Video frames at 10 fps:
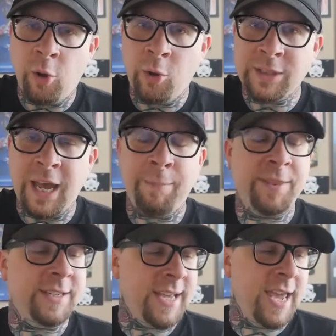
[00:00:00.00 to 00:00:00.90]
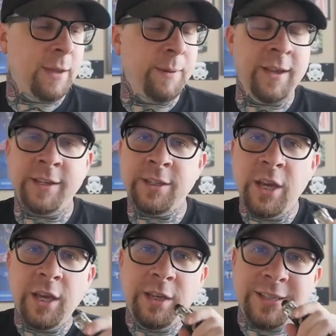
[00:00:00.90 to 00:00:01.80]
whole top of the tank because
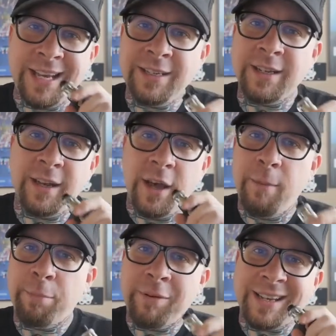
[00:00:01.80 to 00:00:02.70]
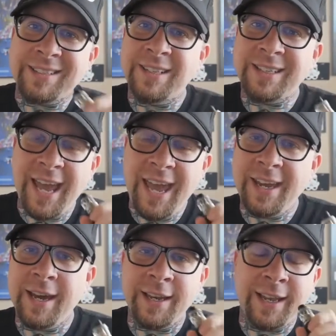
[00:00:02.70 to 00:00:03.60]
you tend to press press the
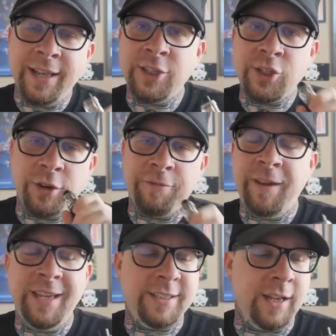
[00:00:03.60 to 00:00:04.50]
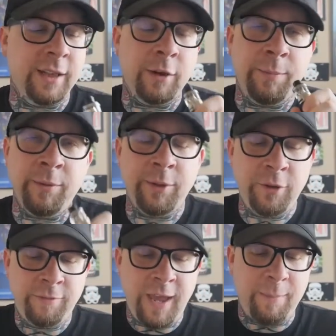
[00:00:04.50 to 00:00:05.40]
tank against your face a little bit when
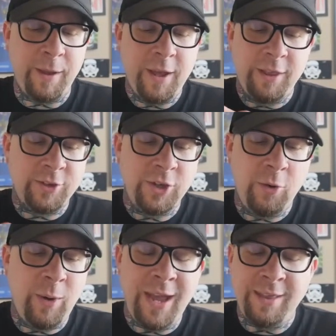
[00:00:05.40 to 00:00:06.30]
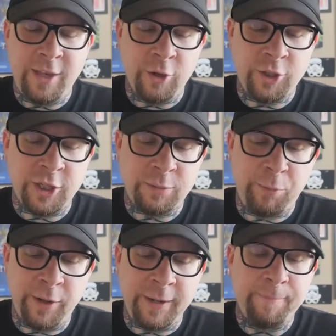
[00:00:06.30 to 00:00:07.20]
you vape. There's no way that you're just
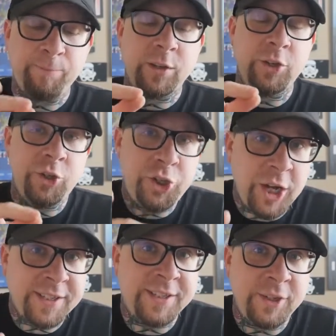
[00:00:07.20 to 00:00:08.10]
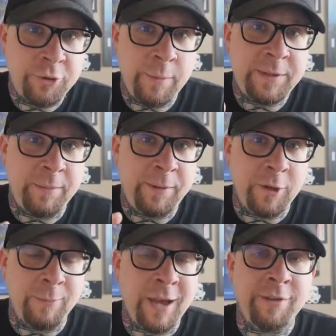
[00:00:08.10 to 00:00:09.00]
putting just the drip tip
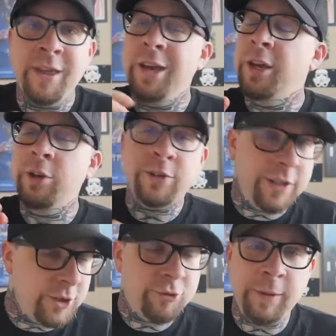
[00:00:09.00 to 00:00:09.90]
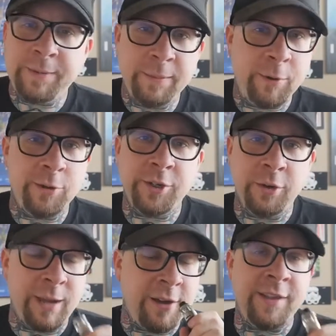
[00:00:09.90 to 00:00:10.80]
in your mouth. Usually the drip tip goes in
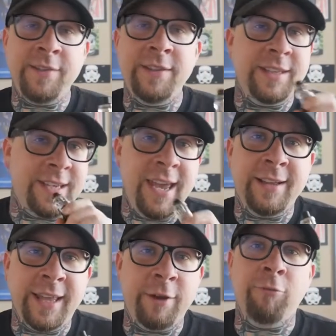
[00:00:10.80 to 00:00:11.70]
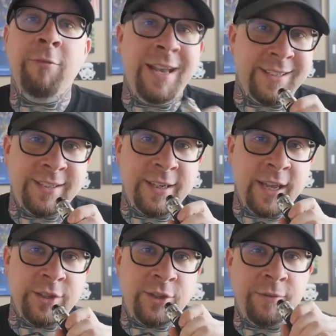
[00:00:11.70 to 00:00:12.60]
your mouth and then the tank like rests
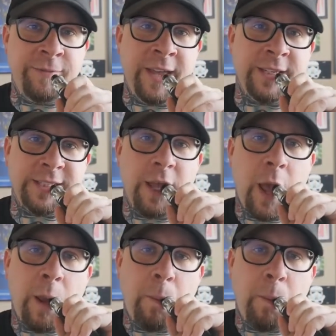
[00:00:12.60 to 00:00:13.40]
against your face.